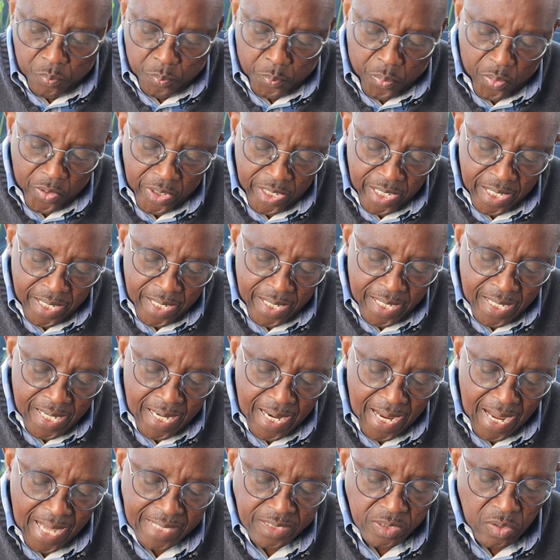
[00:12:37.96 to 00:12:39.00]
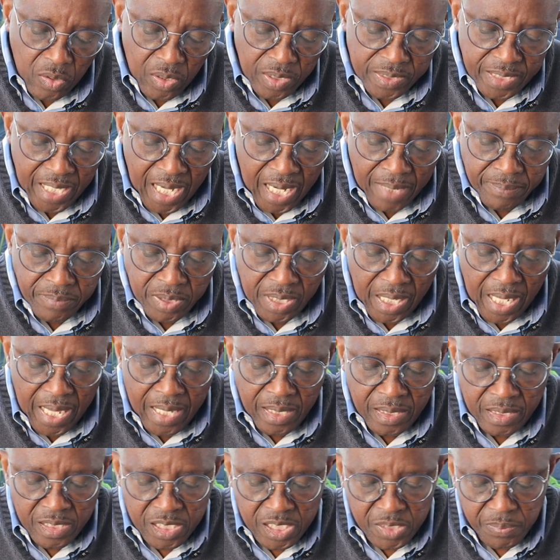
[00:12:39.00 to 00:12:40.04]
Pray at all times
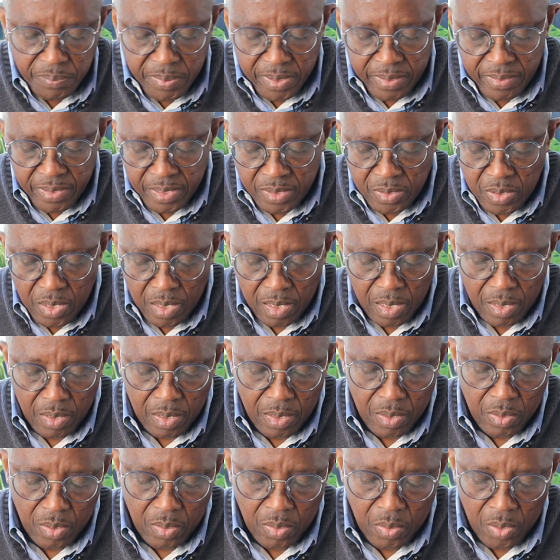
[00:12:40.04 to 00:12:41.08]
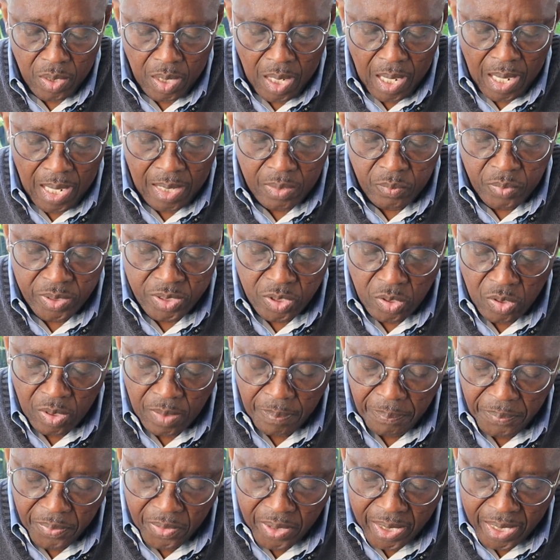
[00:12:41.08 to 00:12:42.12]
in the spirit and with all
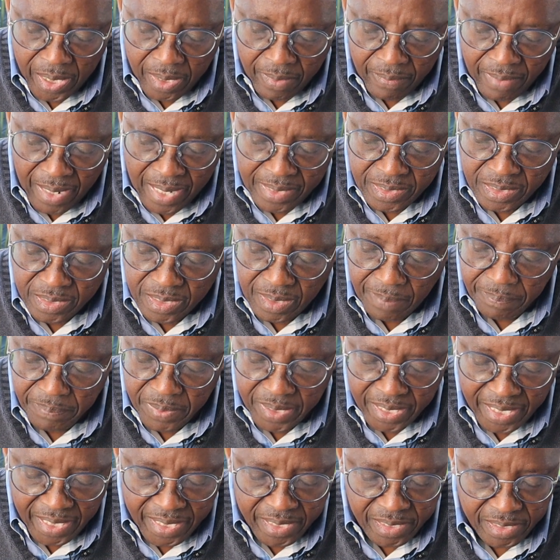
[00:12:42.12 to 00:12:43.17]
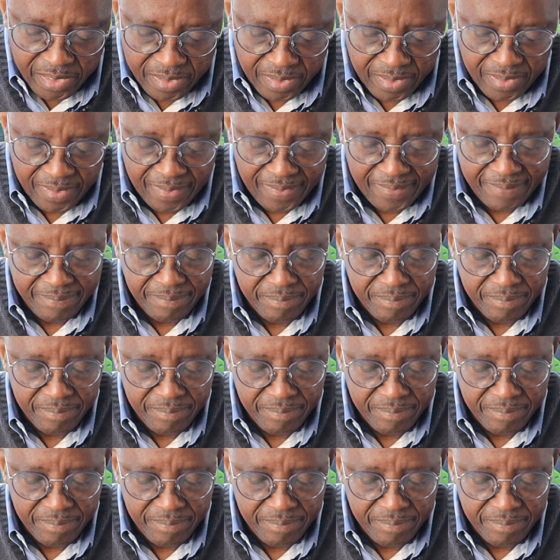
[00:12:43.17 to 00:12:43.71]
prayer and supplication.